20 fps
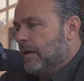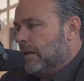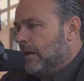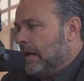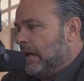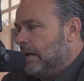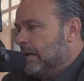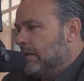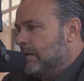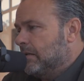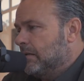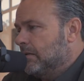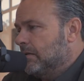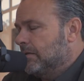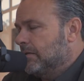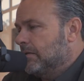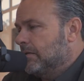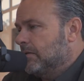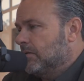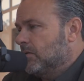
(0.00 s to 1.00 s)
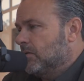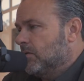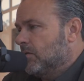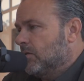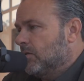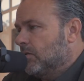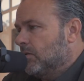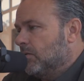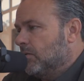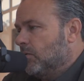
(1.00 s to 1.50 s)
and
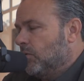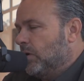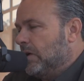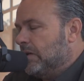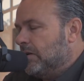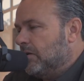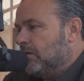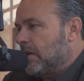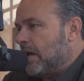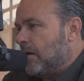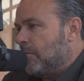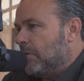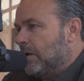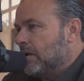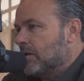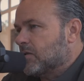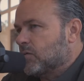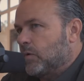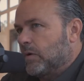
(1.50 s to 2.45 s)
we do that because